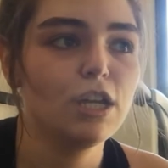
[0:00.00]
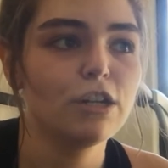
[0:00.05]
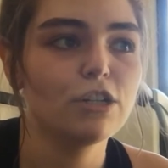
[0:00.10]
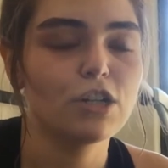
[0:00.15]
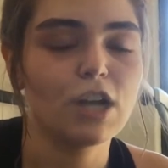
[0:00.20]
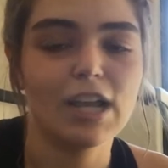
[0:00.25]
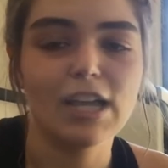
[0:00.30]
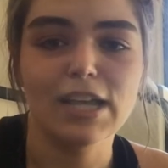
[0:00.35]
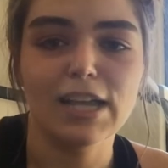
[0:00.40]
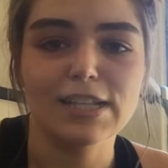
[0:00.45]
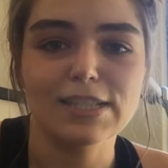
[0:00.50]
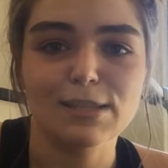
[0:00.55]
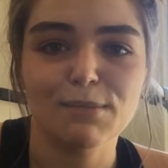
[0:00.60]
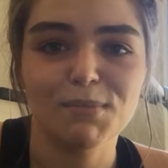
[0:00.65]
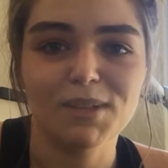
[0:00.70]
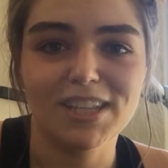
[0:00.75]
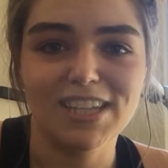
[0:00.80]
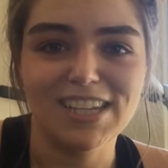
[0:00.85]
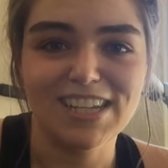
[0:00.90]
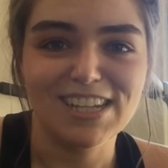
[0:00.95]
try and get some
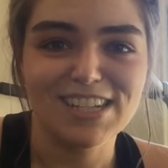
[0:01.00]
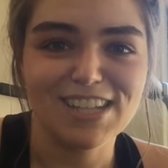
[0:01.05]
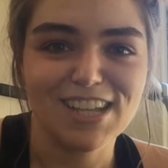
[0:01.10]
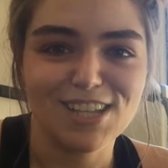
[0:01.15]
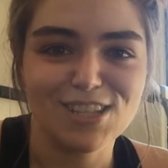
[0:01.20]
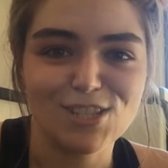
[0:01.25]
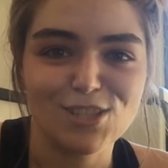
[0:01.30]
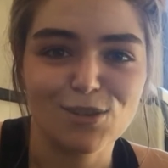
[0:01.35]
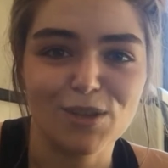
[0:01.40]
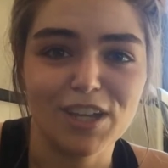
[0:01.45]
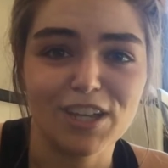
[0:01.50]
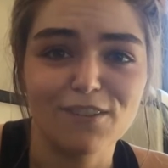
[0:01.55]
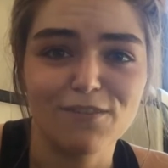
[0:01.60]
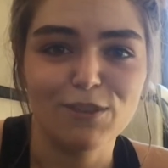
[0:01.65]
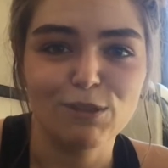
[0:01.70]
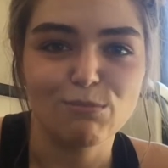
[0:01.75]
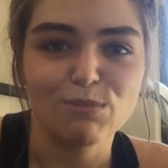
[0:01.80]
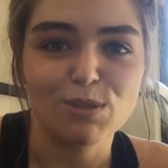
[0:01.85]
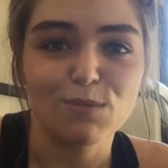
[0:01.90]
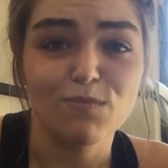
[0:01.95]
cleaning done so I can
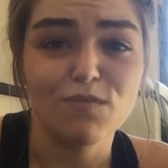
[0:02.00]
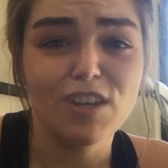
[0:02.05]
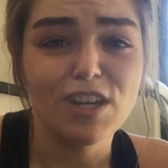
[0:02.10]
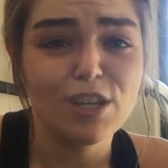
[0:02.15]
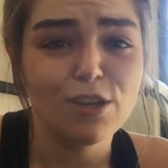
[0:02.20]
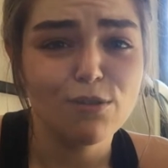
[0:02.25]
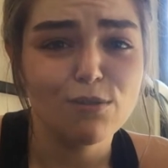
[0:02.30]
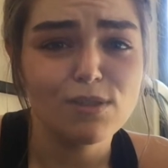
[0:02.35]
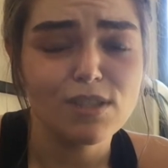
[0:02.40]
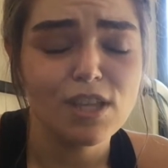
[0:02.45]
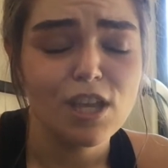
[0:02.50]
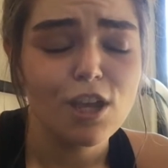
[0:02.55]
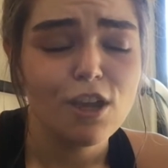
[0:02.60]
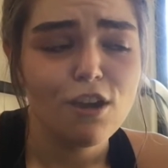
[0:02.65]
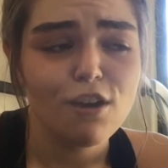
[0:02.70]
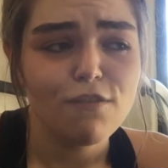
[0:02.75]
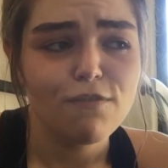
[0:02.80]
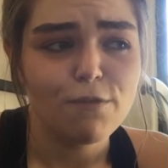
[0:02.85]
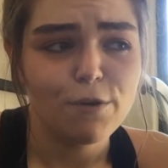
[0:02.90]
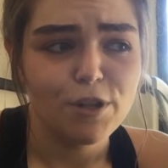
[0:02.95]
film some videos
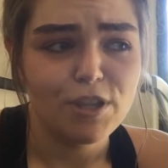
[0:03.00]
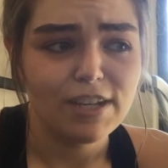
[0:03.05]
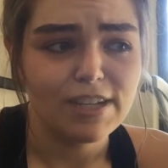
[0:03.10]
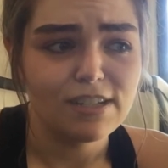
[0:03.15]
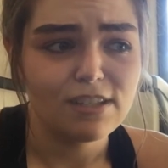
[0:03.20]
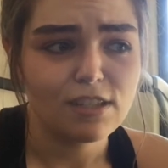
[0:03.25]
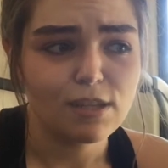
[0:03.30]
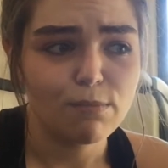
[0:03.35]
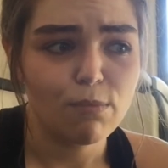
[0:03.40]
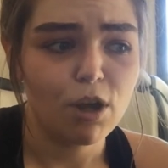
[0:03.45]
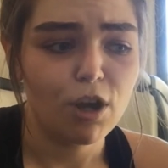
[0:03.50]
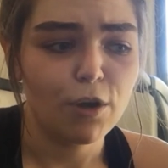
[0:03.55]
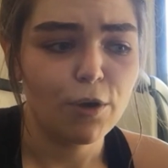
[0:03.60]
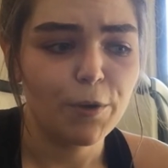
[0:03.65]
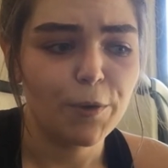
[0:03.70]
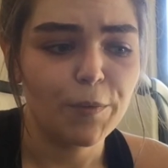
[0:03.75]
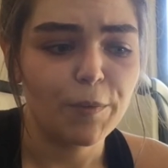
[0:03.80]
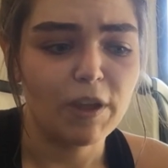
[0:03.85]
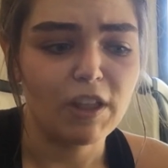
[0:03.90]
for you guys tomorrow.